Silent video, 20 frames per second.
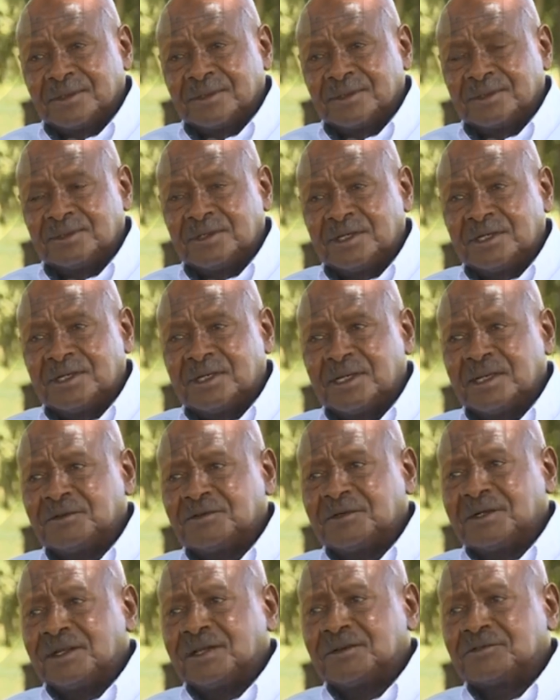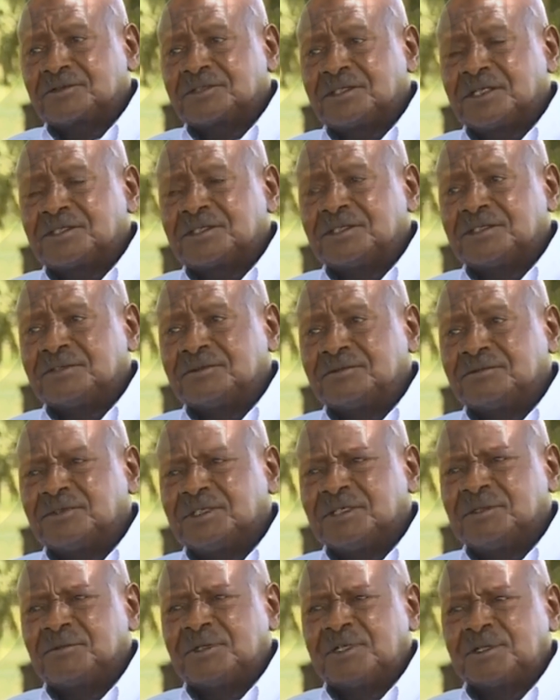Then I have started
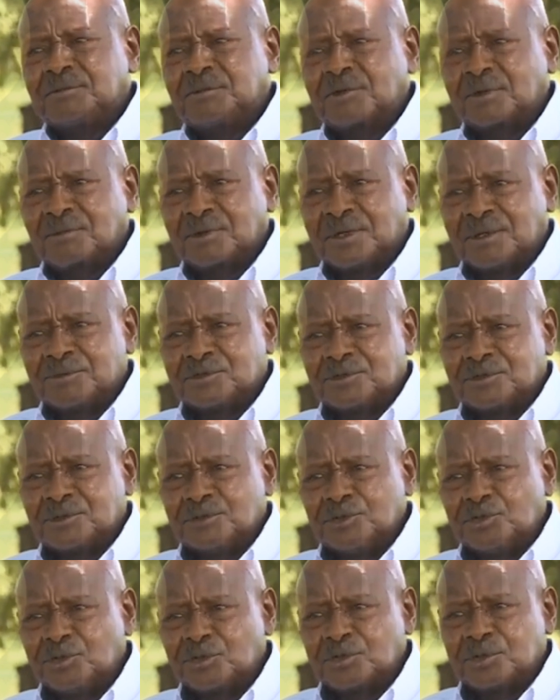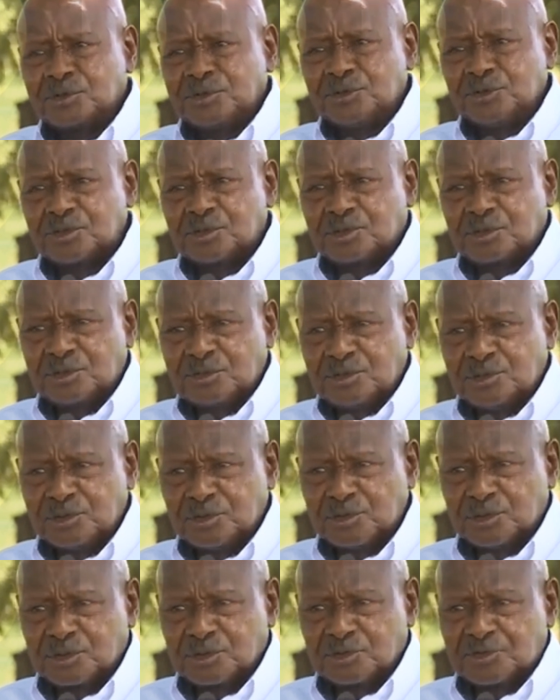very many programs: youth
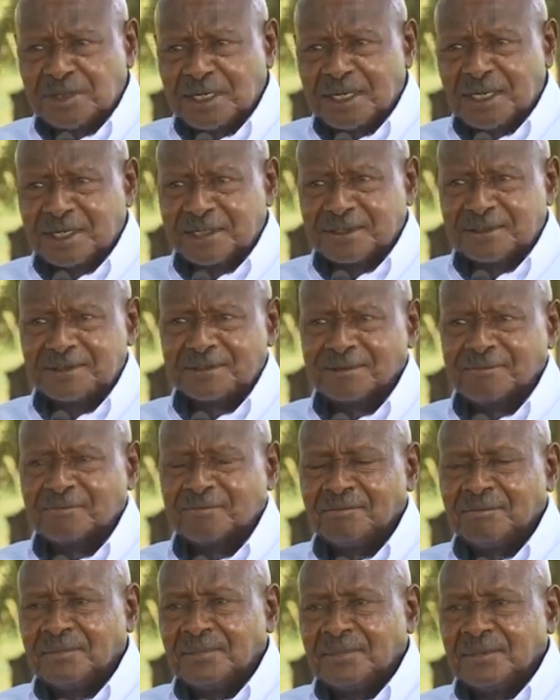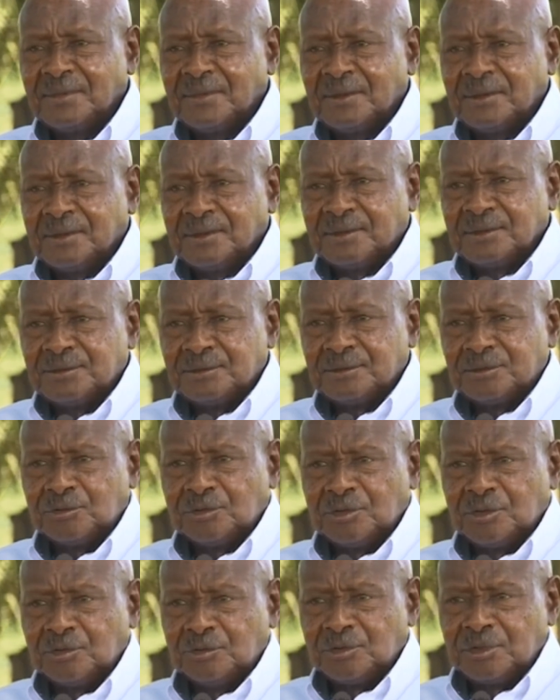fund,
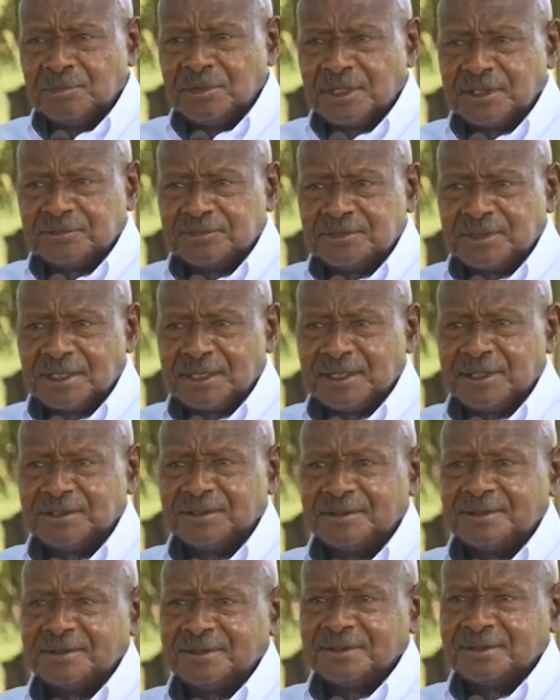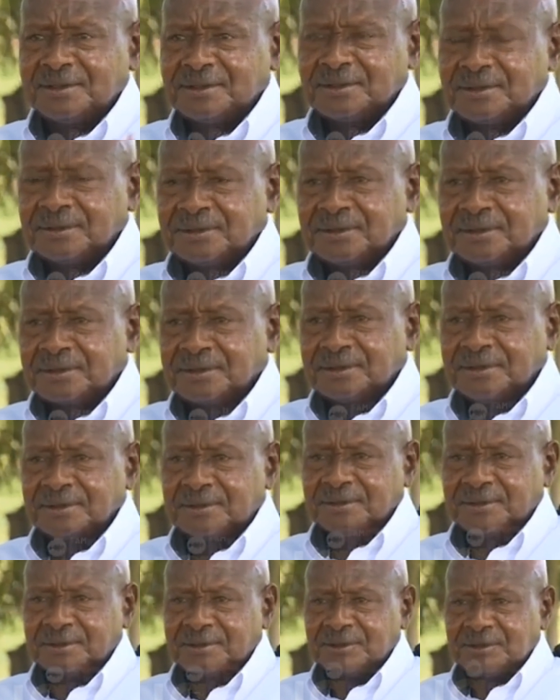women fund,
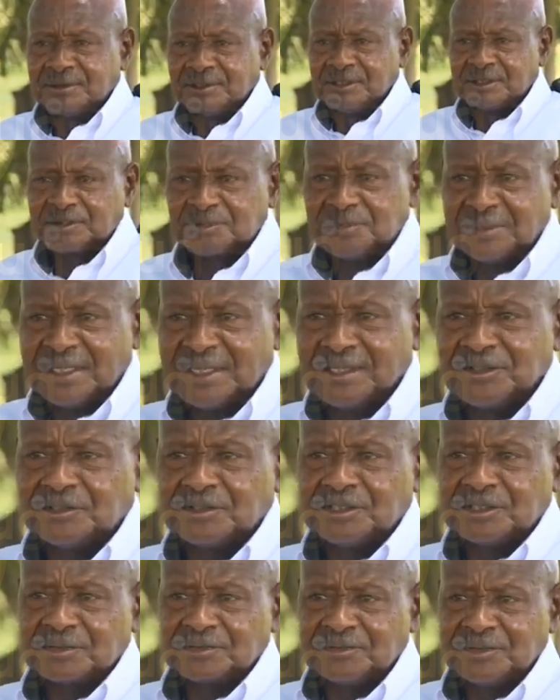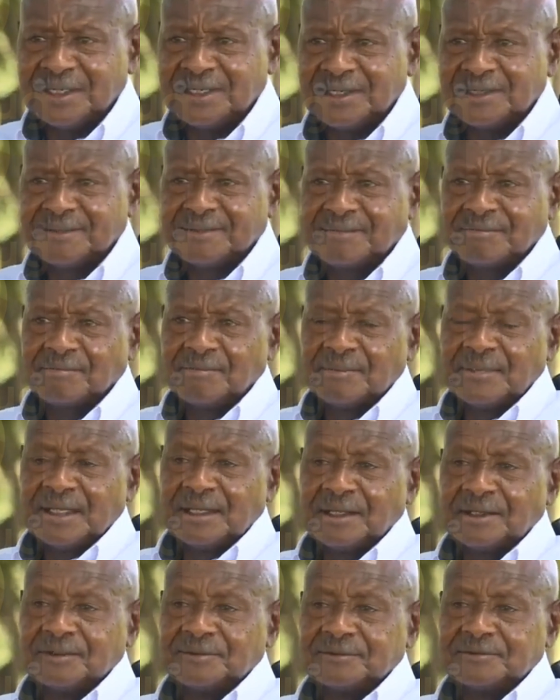this fund,
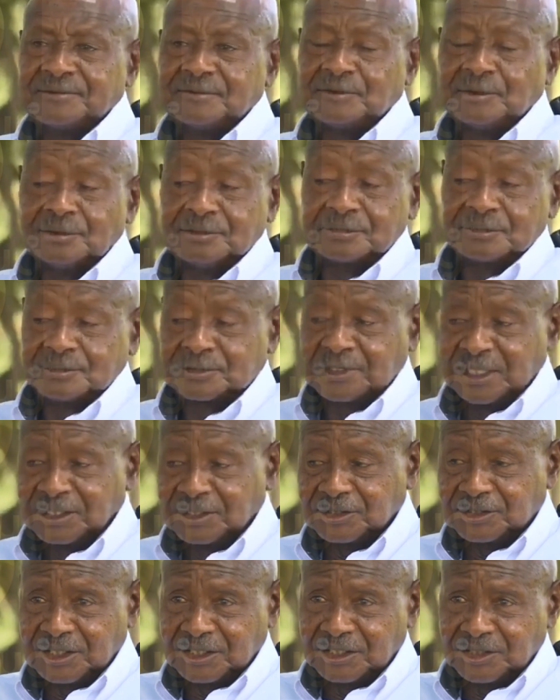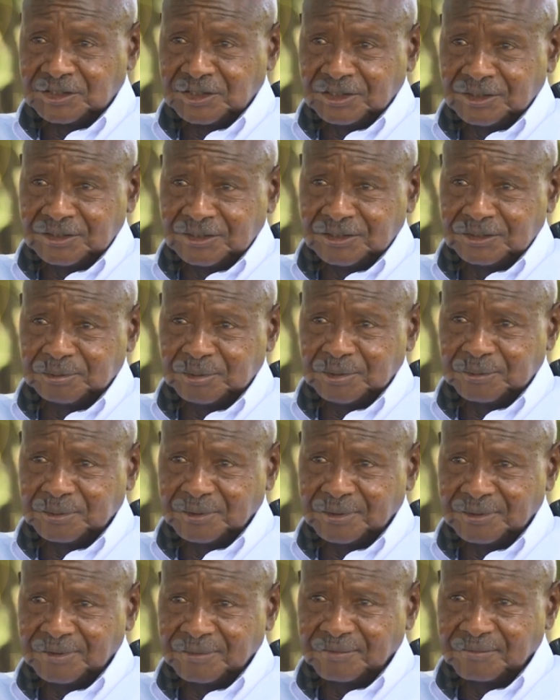targeting these
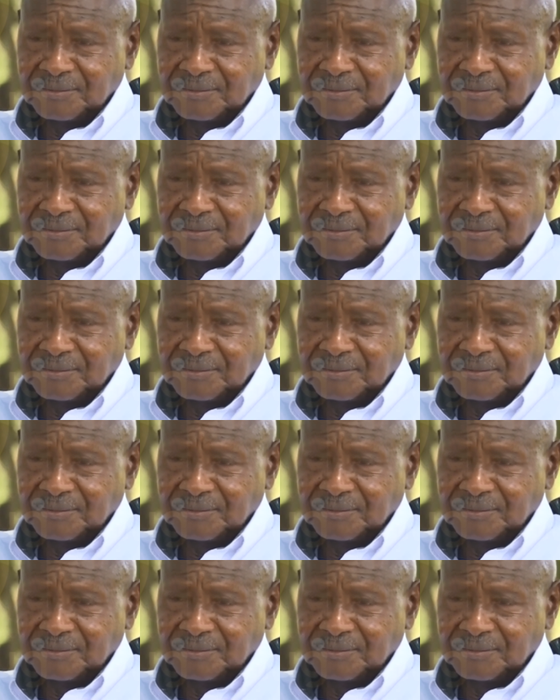people.